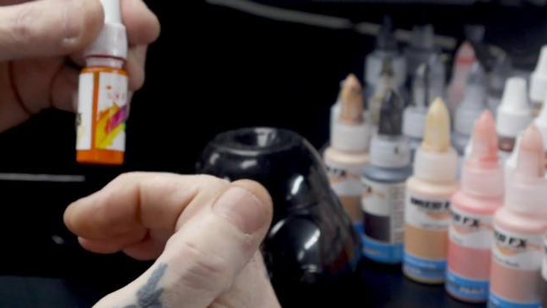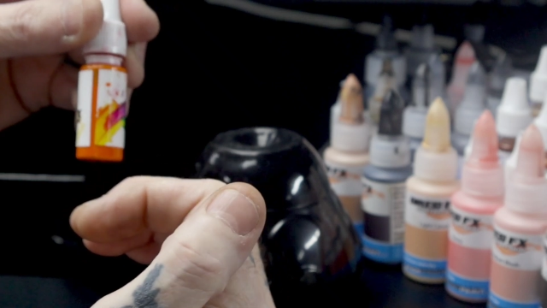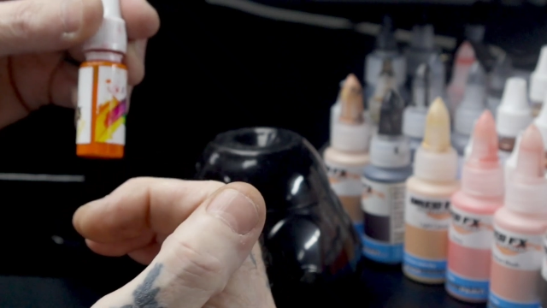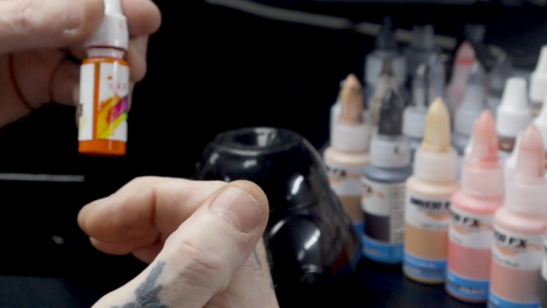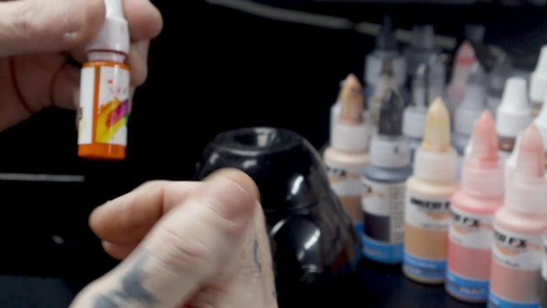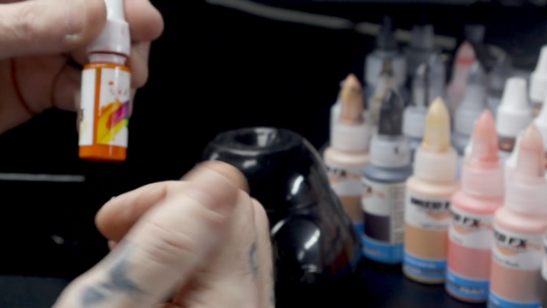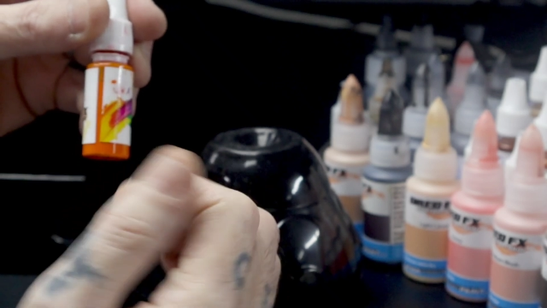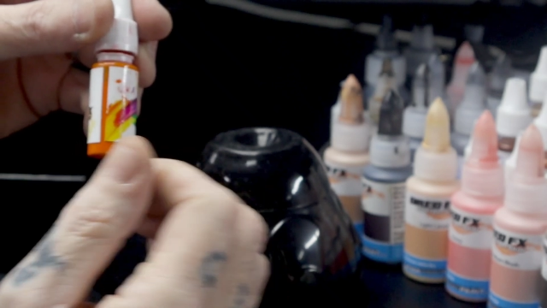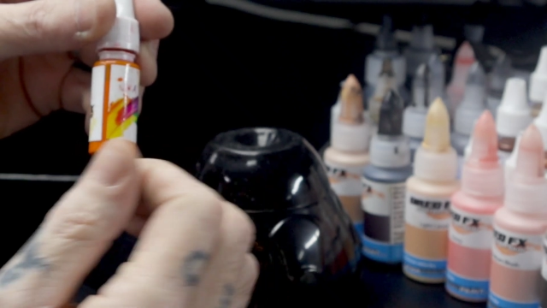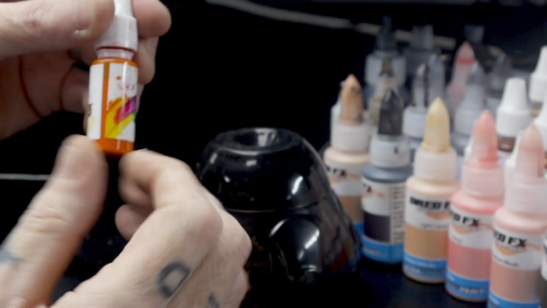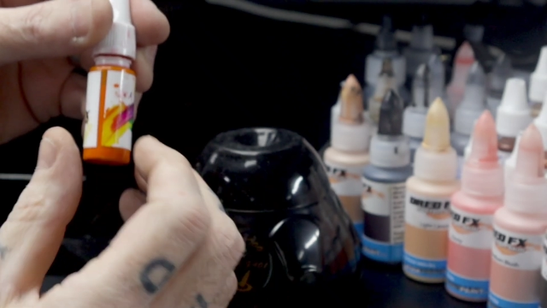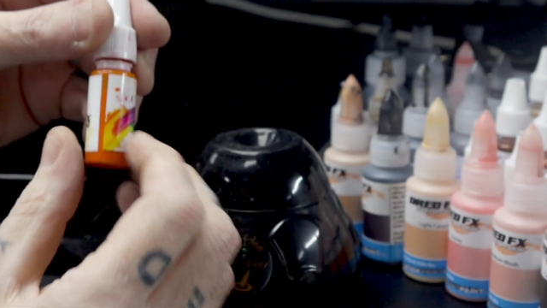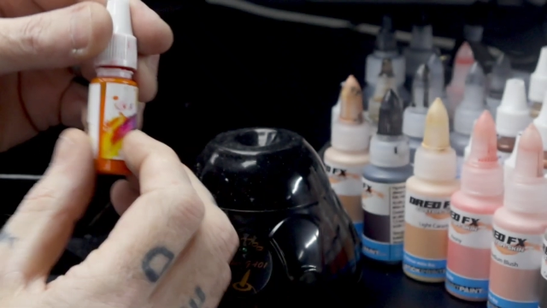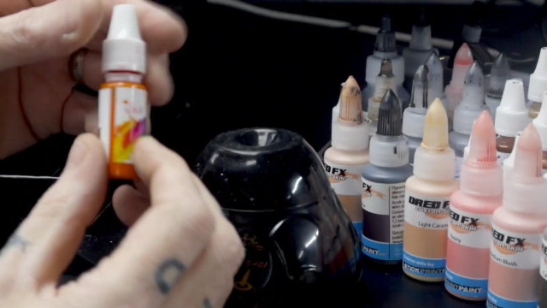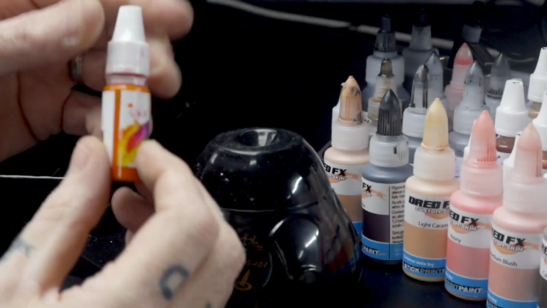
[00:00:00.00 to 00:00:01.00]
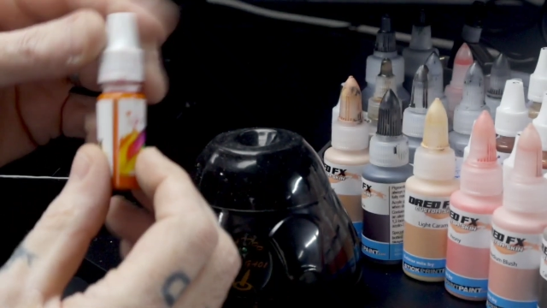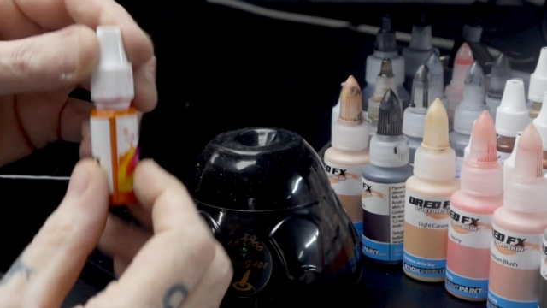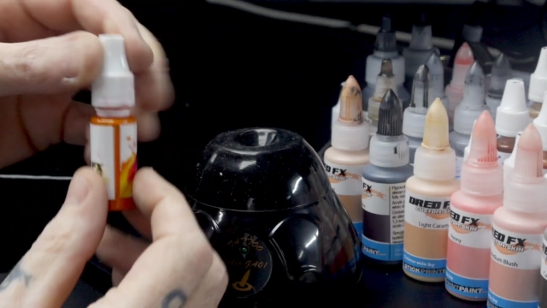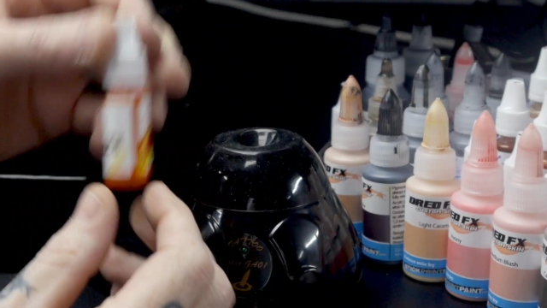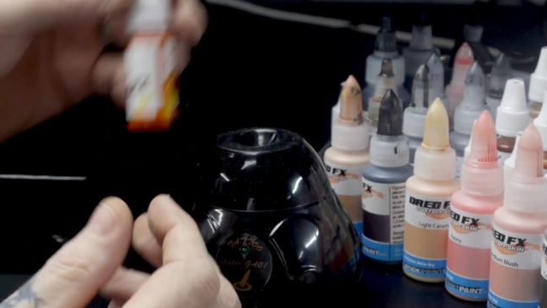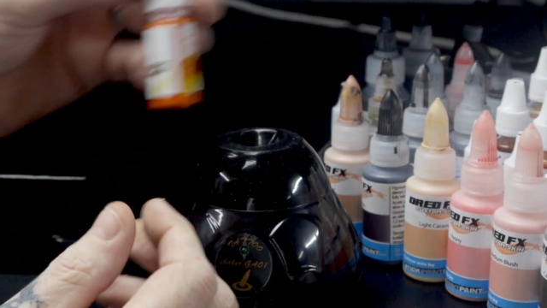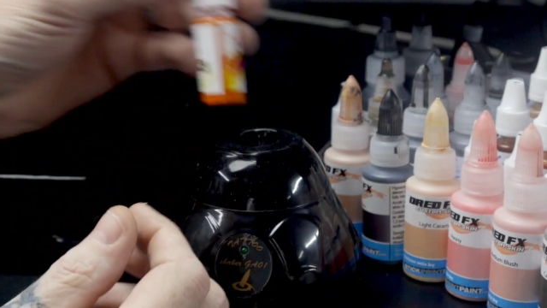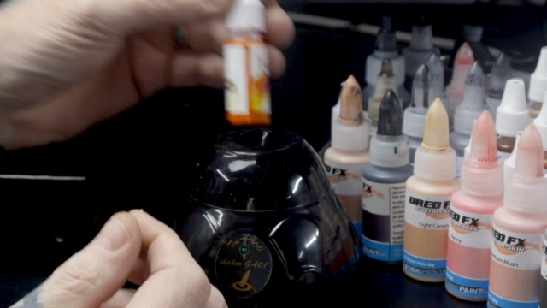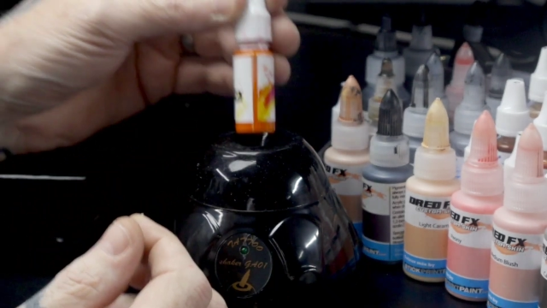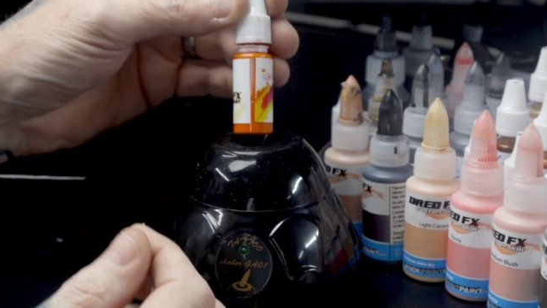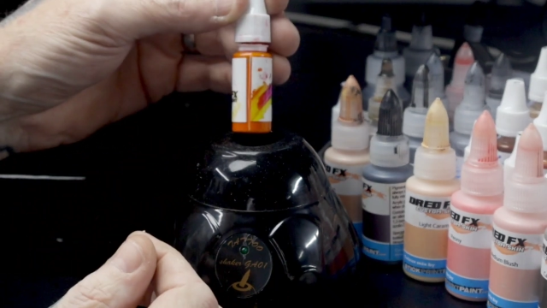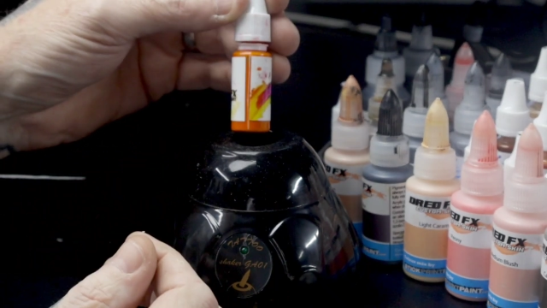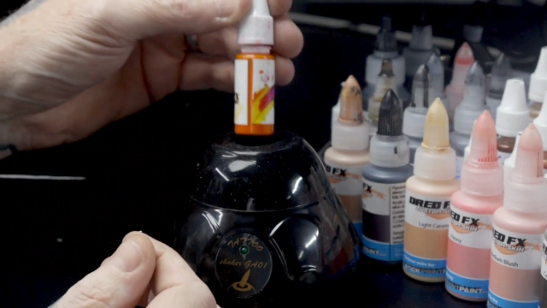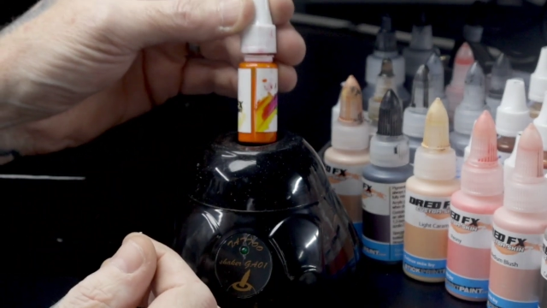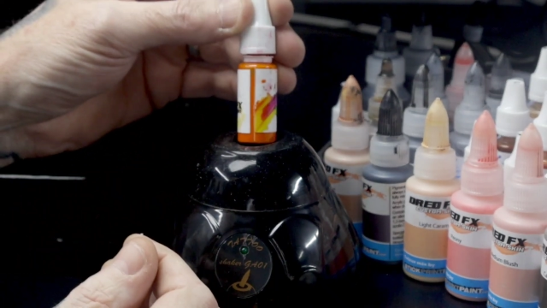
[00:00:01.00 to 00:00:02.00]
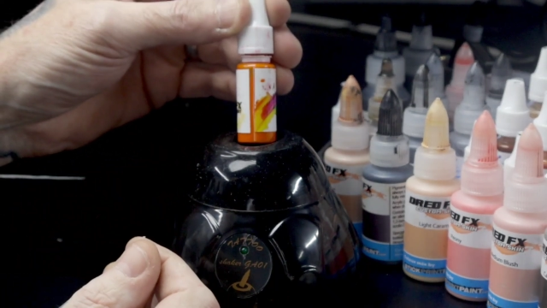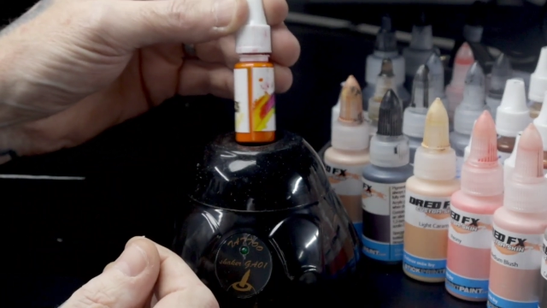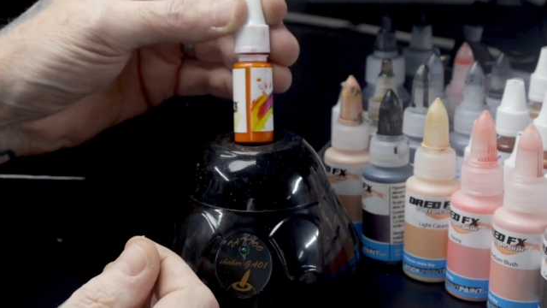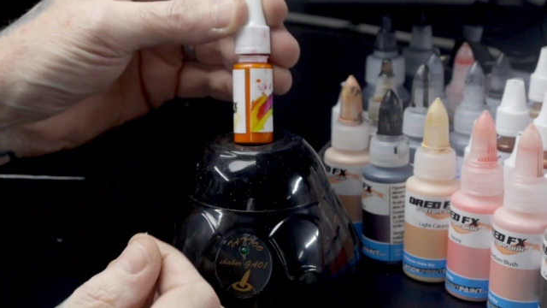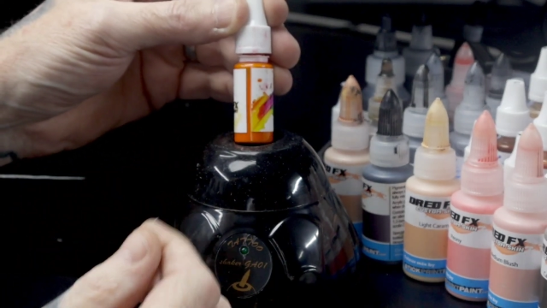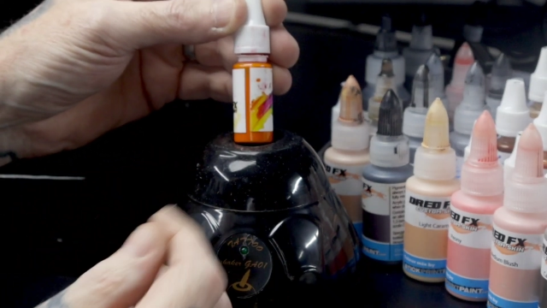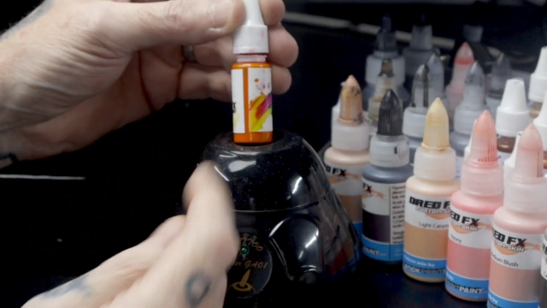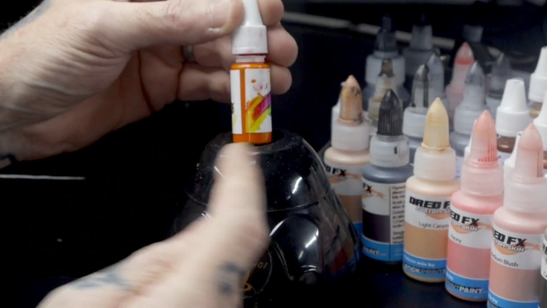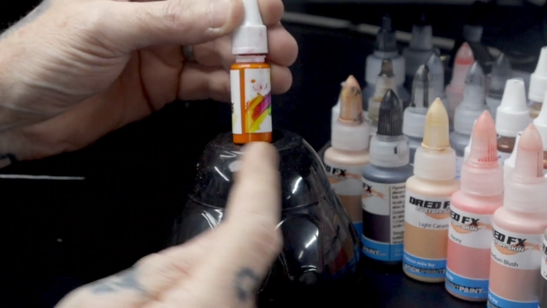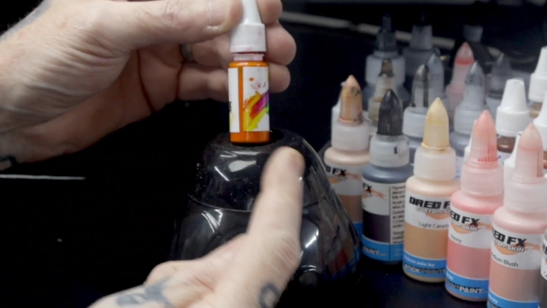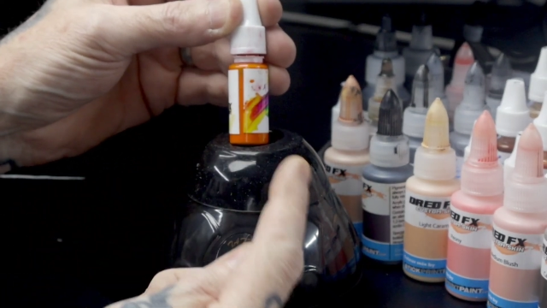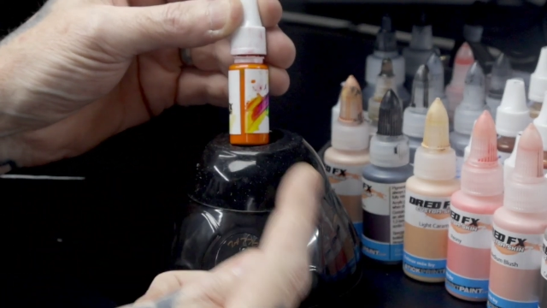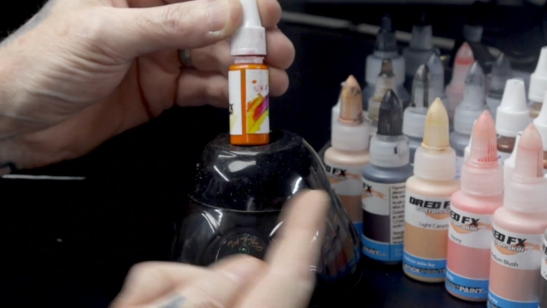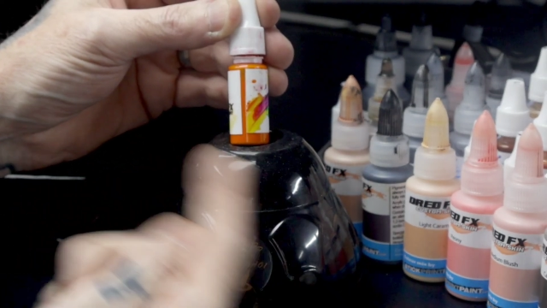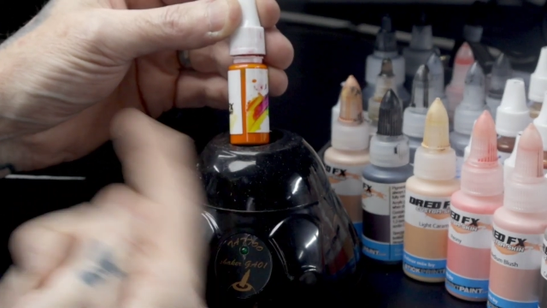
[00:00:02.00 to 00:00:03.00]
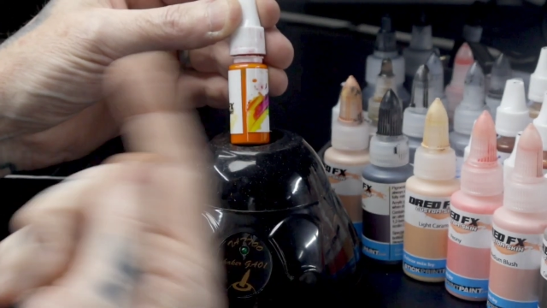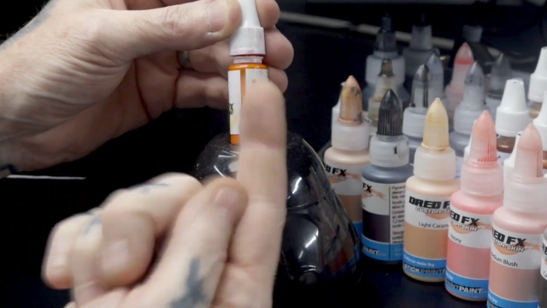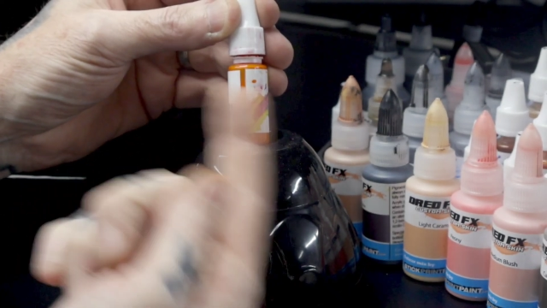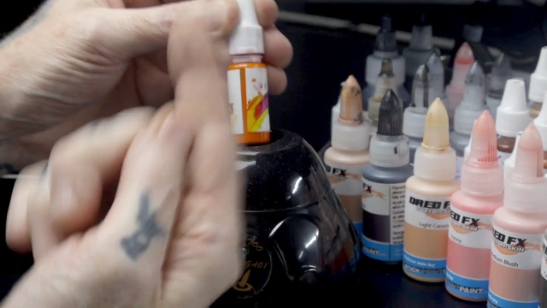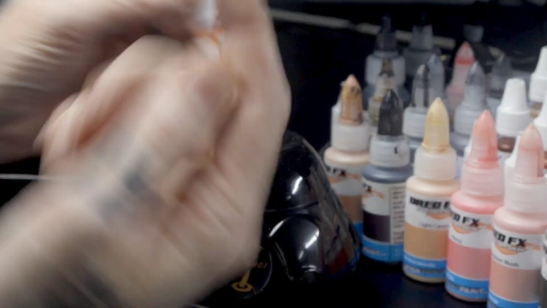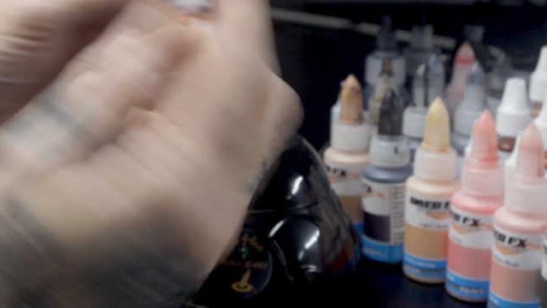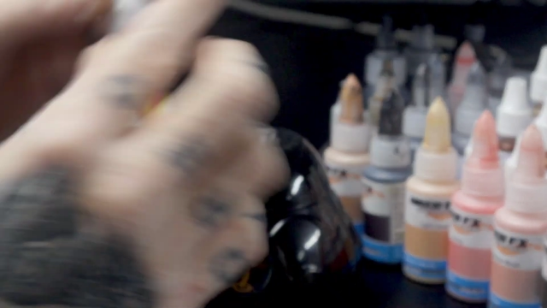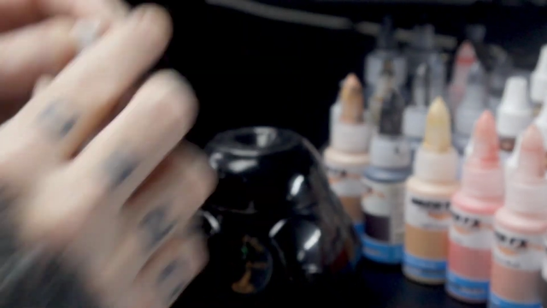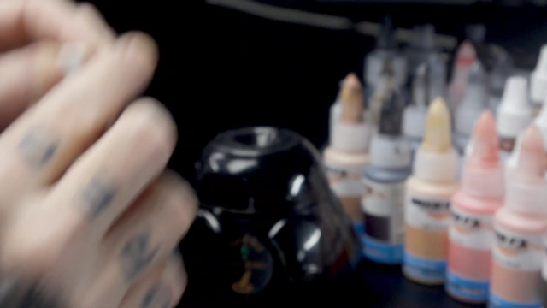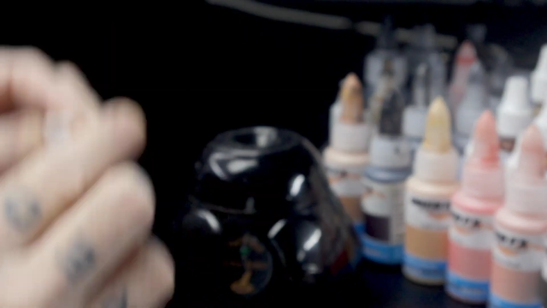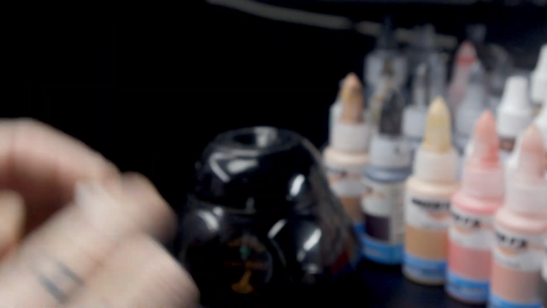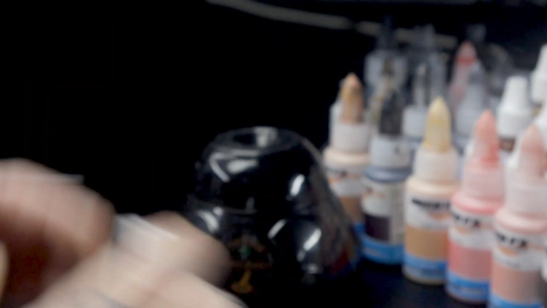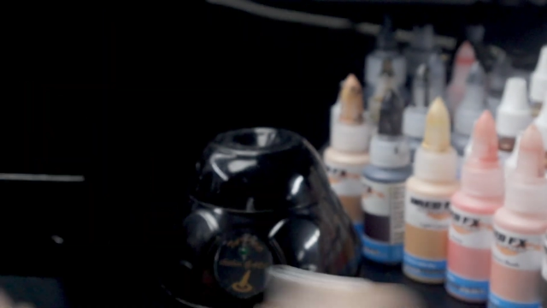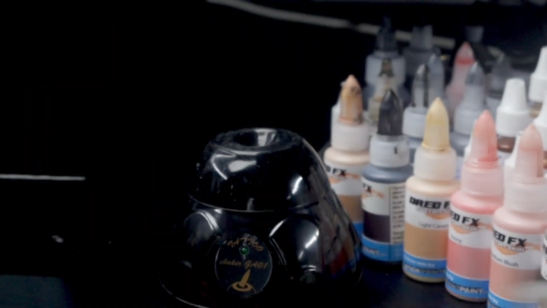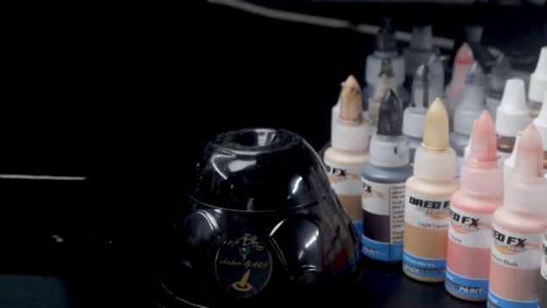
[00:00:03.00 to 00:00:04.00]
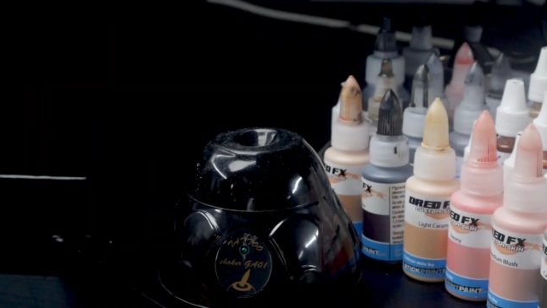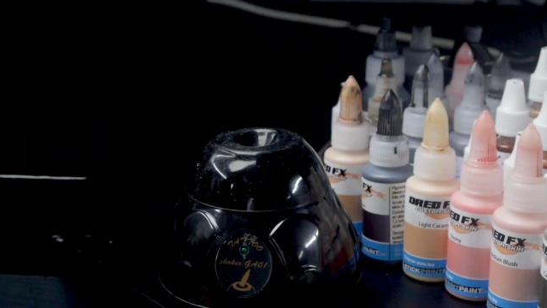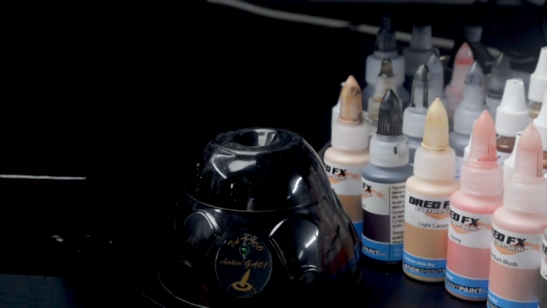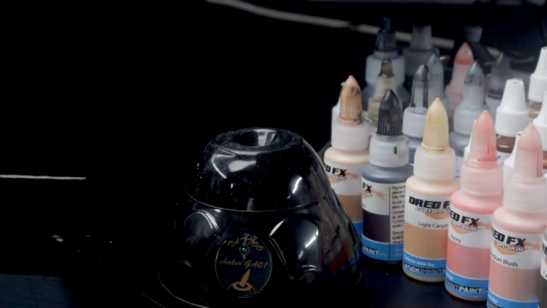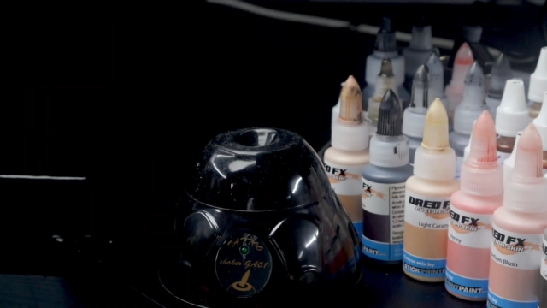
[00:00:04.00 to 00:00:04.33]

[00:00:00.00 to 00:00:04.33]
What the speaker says: Nobody's mouth can be seen.